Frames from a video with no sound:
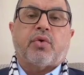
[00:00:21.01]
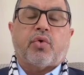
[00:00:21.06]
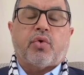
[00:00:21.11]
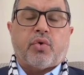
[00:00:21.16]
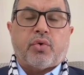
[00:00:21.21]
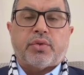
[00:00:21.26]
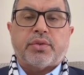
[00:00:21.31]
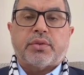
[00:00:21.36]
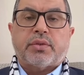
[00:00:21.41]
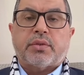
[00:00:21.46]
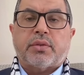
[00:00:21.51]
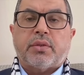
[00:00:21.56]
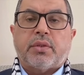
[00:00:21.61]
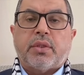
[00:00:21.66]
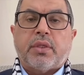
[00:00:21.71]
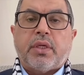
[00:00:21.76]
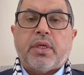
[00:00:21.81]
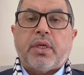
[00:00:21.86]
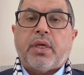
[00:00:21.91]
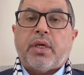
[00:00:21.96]
cause,
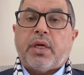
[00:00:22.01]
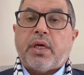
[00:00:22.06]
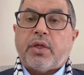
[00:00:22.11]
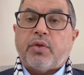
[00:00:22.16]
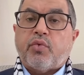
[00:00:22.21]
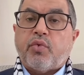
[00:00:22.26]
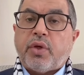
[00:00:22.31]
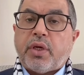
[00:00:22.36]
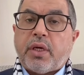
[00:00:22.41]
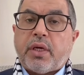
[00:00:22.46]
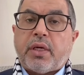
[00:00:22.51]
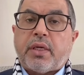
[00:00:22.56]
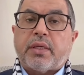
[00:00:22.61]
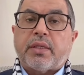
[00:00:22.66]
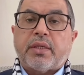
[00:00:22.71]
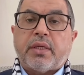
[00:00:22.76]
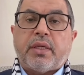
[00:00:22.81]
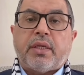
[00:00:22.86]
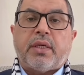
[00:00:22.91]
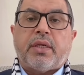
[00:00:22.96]
and we are
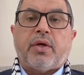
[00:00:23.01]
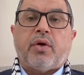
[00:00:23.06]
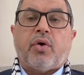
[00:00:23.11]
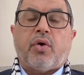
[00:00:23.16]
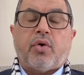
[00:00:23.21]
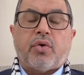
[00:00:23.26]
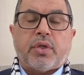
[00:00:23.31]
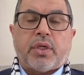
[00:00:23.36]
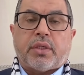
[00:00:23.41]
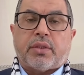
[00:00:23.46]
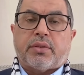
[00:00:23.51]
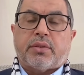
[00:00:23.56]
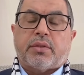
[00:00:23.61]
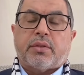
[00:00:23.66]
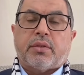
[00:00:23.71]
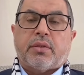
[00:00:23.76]
really honored